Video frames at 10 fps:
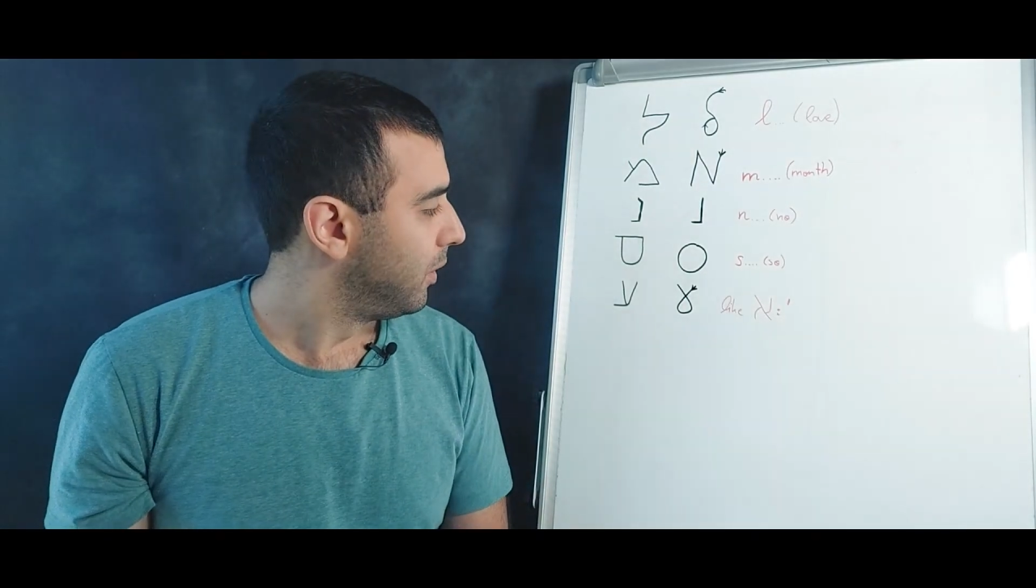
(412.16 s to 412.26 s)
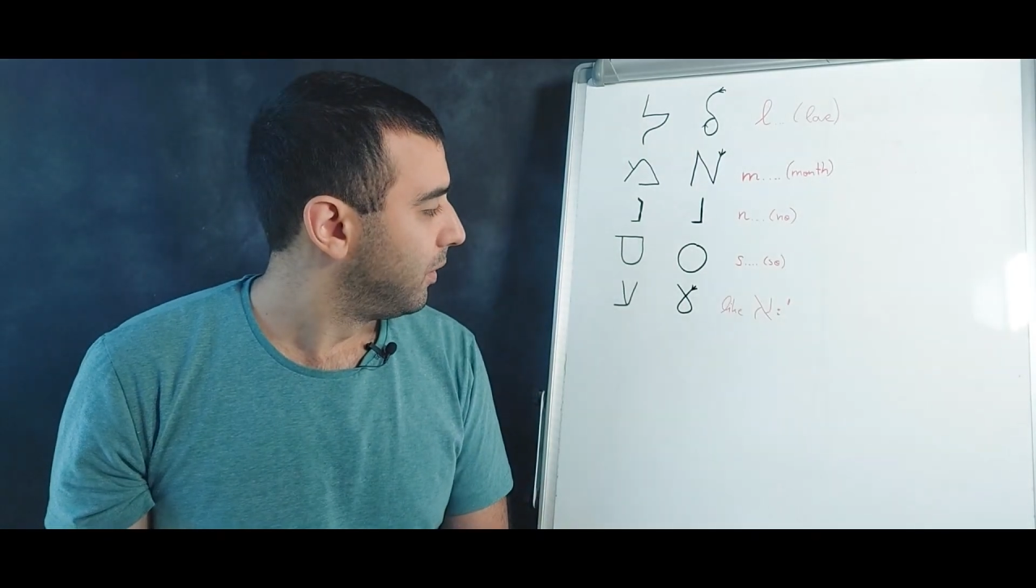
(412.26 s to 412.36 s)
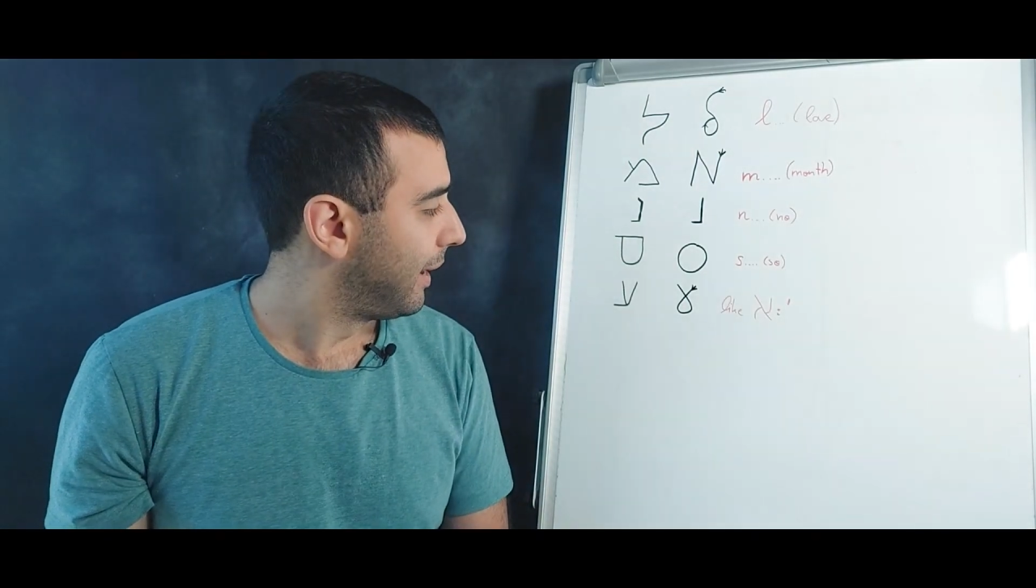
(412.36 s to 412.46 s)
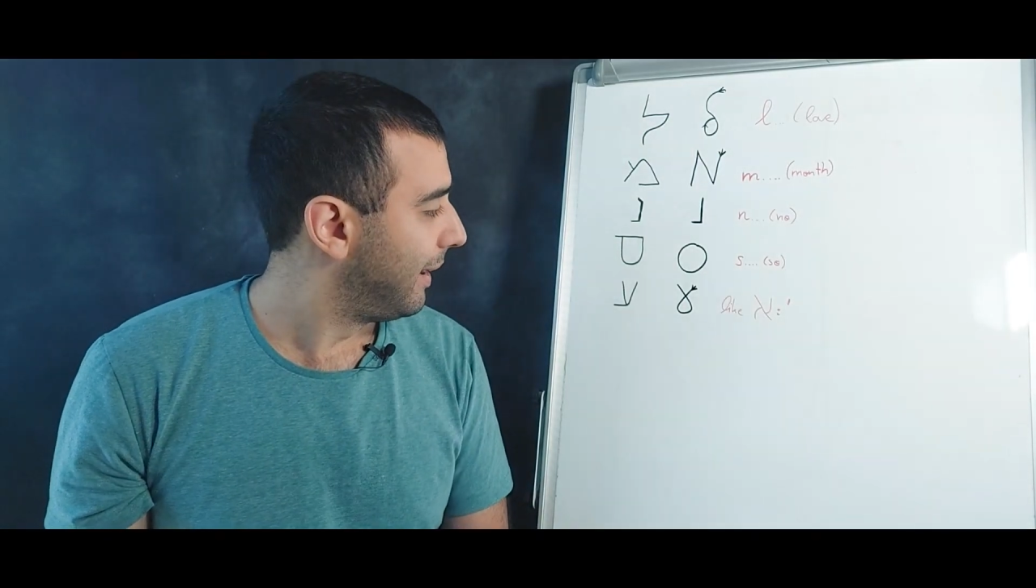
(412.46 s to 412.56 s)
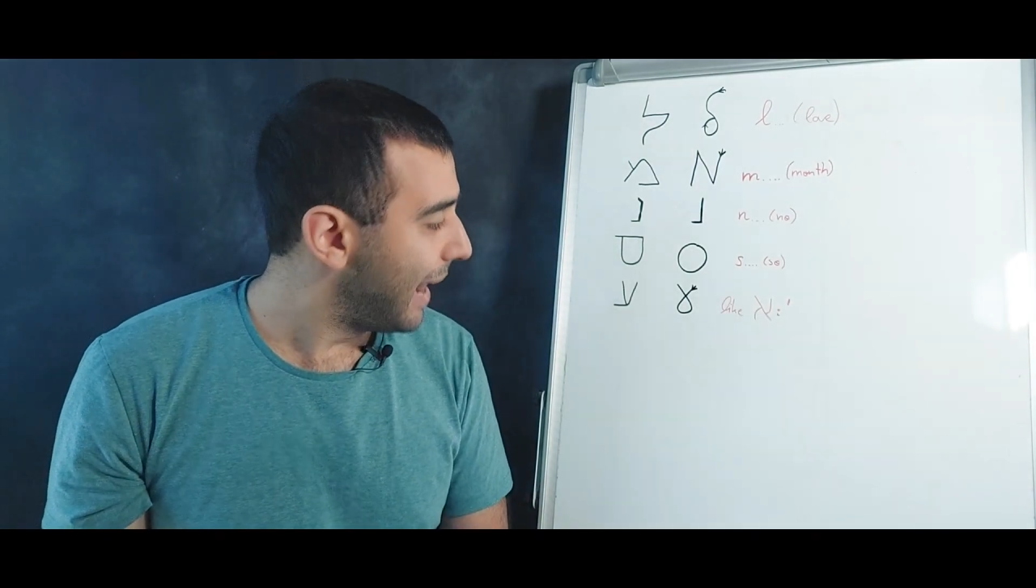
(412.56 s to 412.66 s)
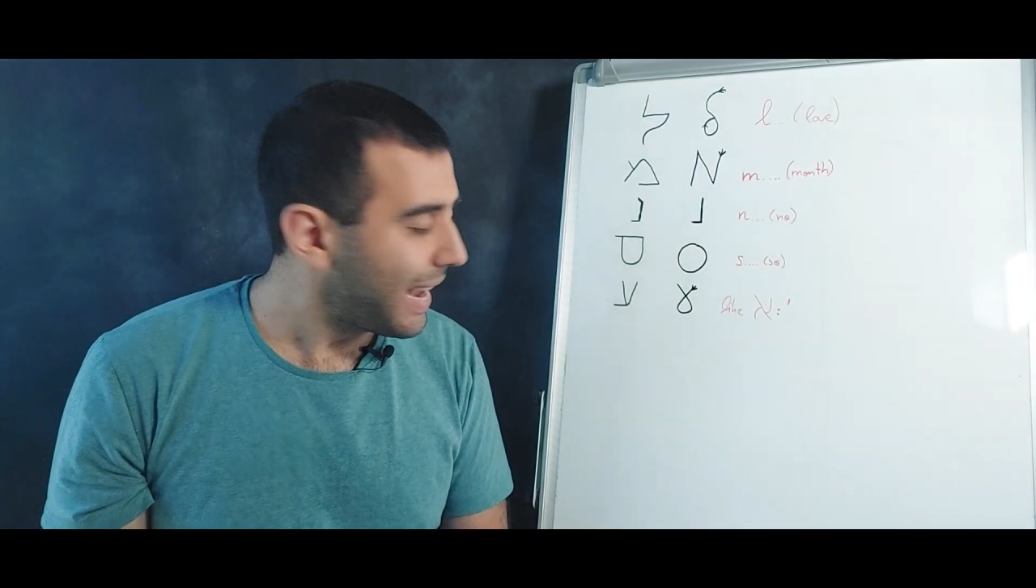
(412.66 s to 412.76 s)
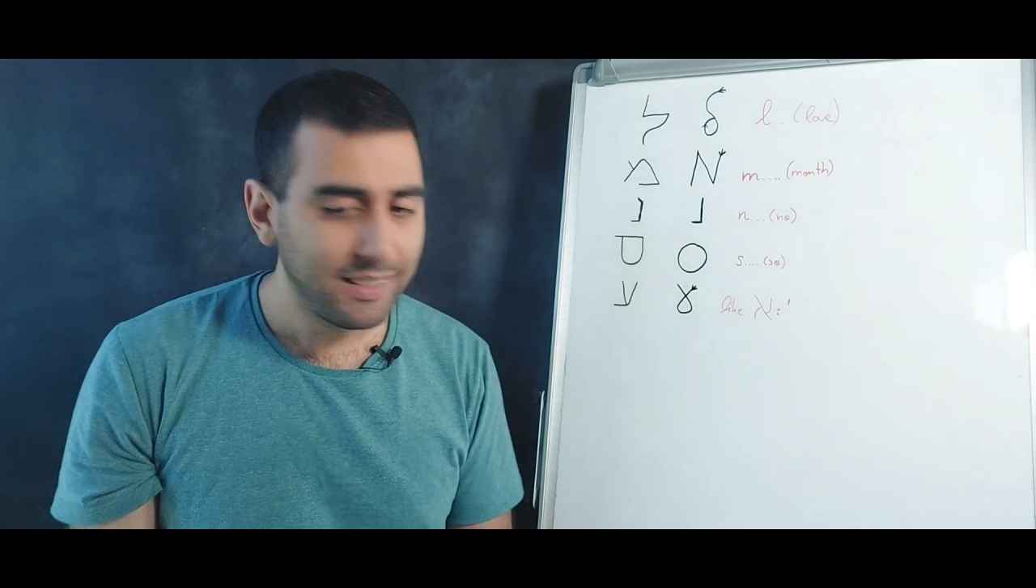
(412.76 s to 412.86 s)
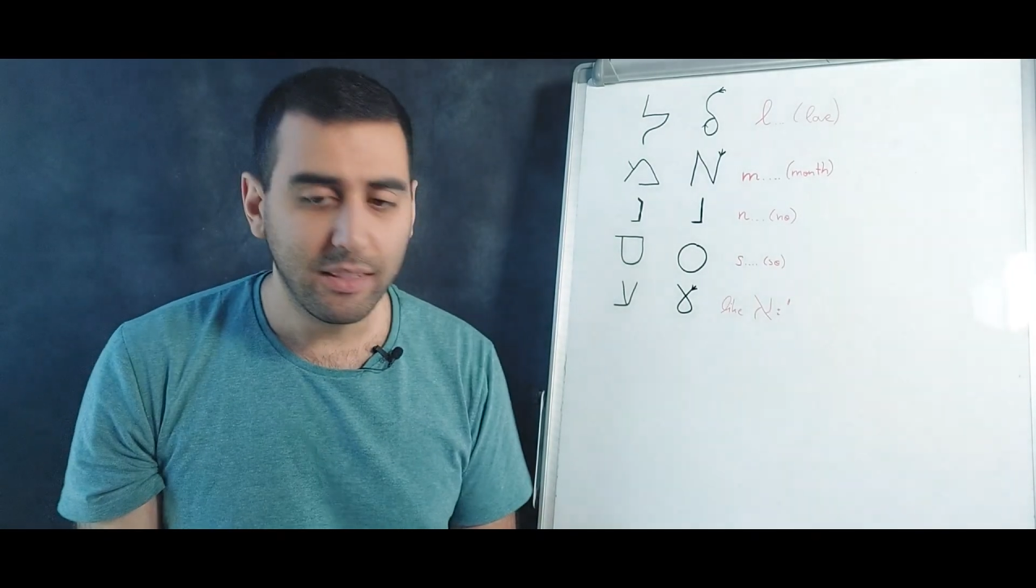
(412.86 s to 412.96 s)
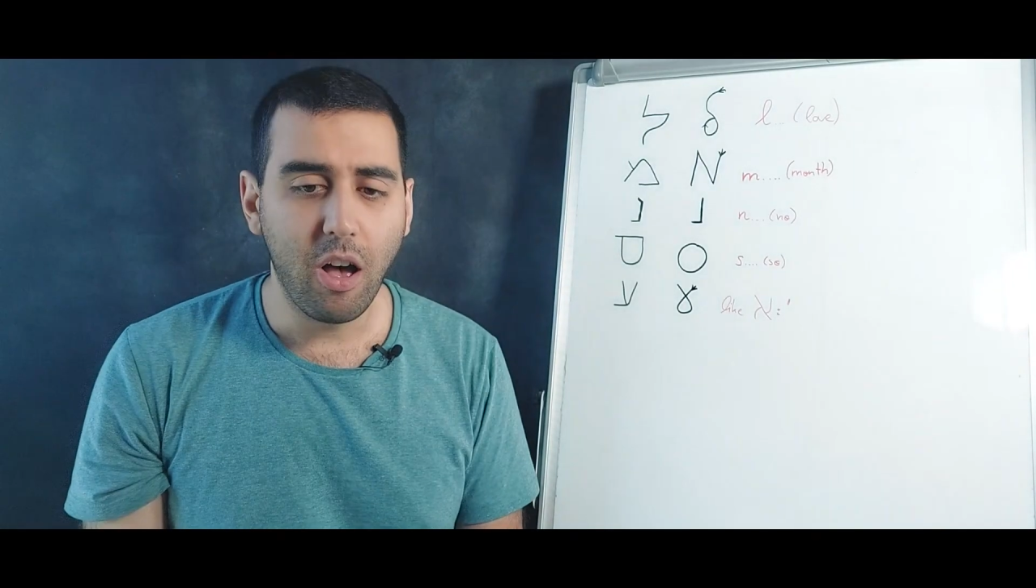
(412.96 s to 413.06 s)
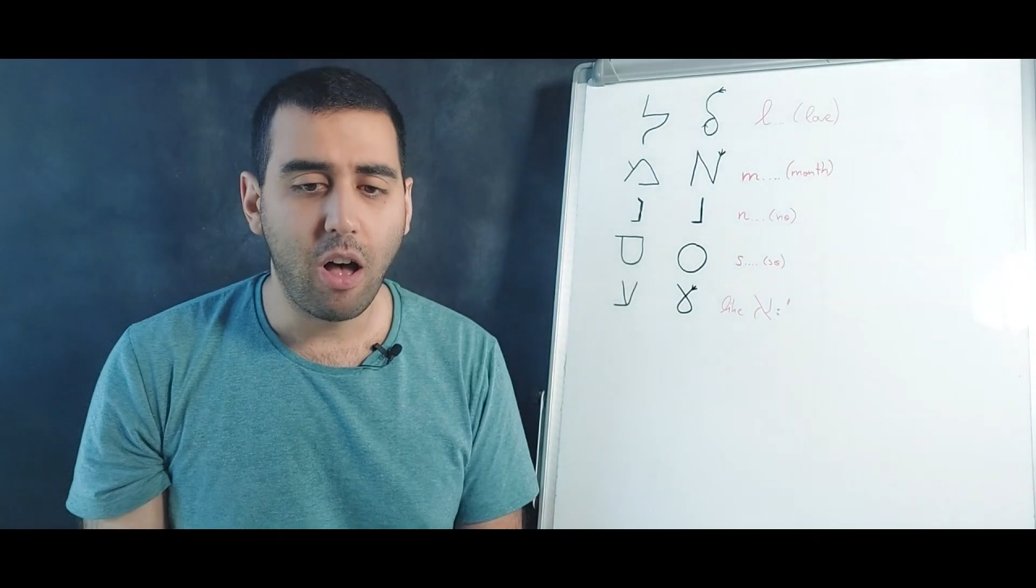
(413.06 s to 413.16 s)
The
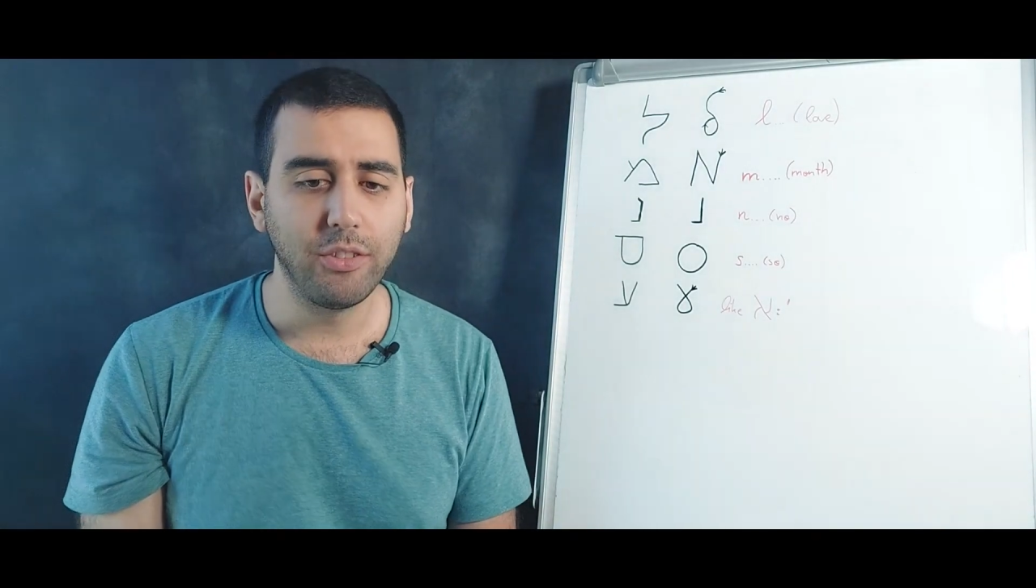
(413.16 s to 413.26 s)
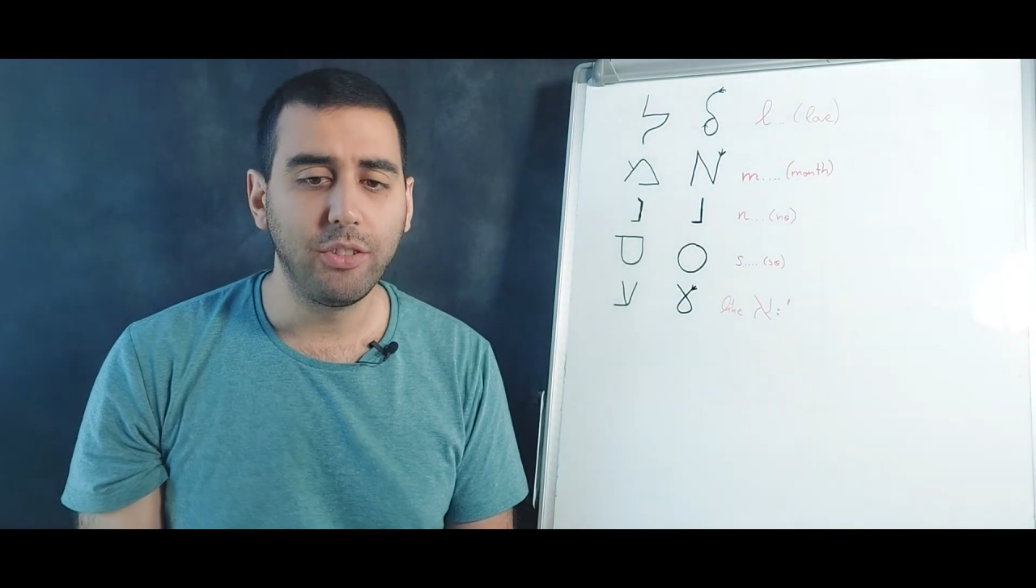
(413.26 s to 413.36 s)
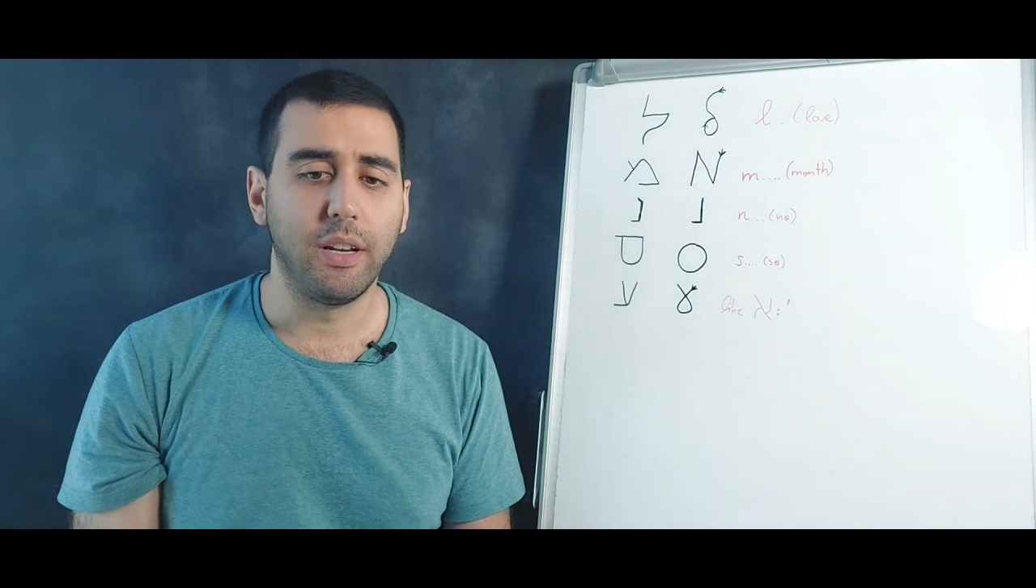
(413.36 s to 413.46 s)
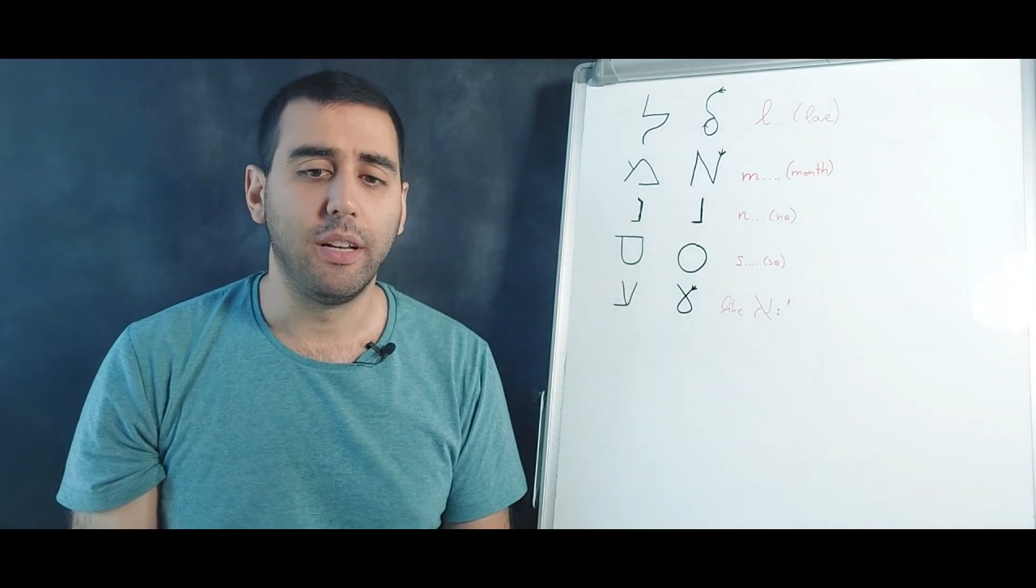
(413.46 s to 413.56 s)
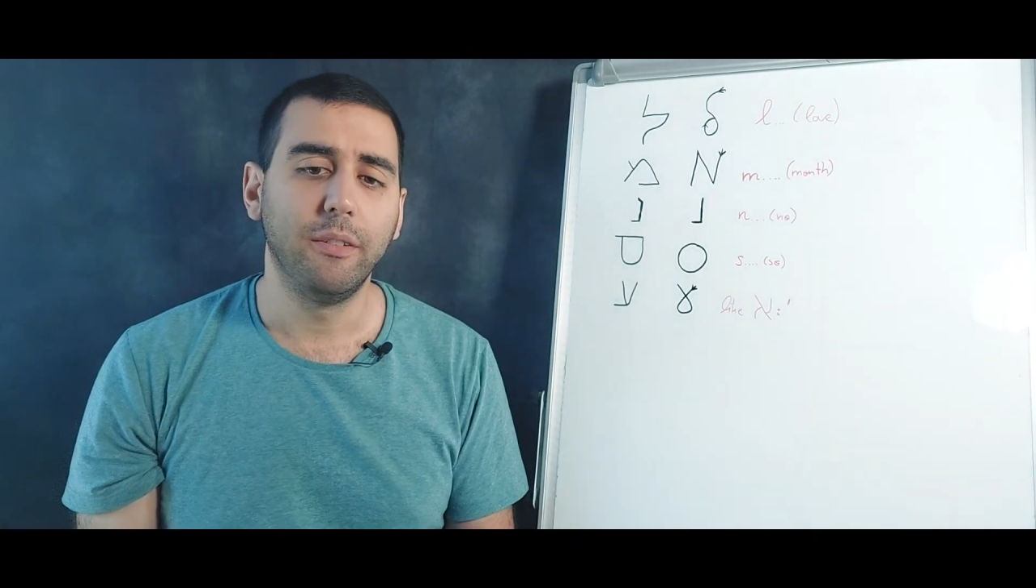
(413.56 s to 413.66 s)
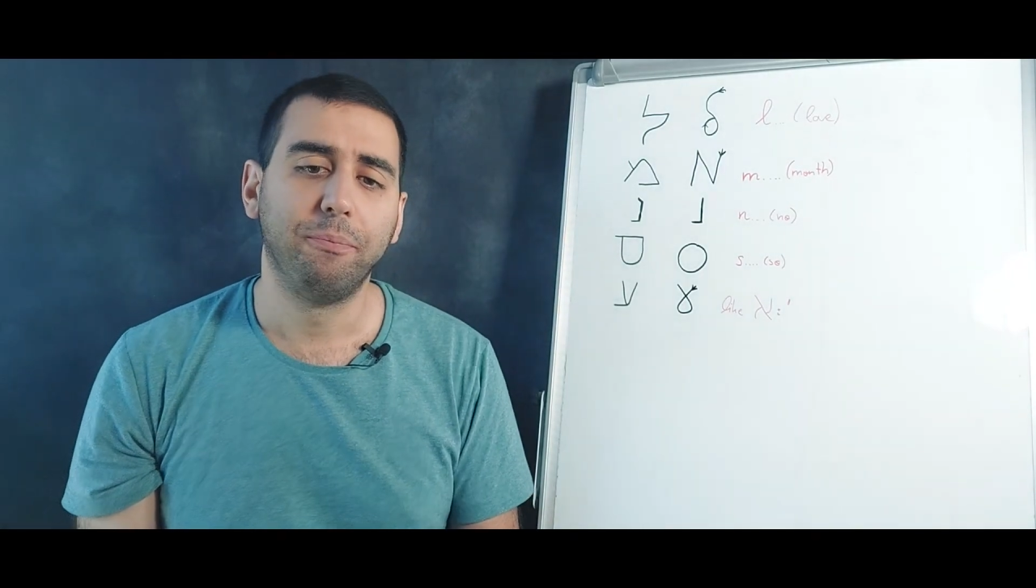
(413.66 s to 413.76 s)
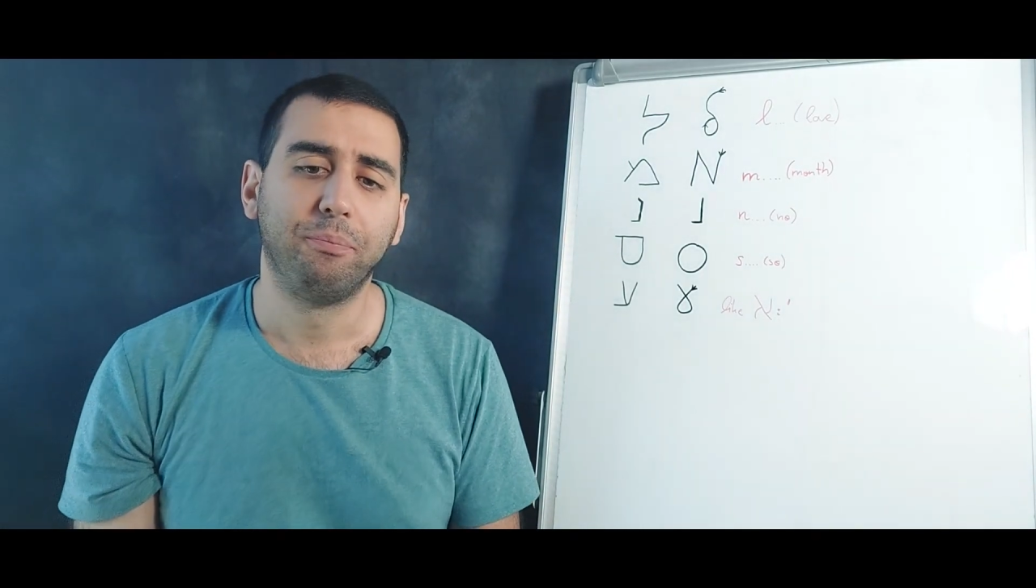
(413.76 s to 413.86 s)
next consonant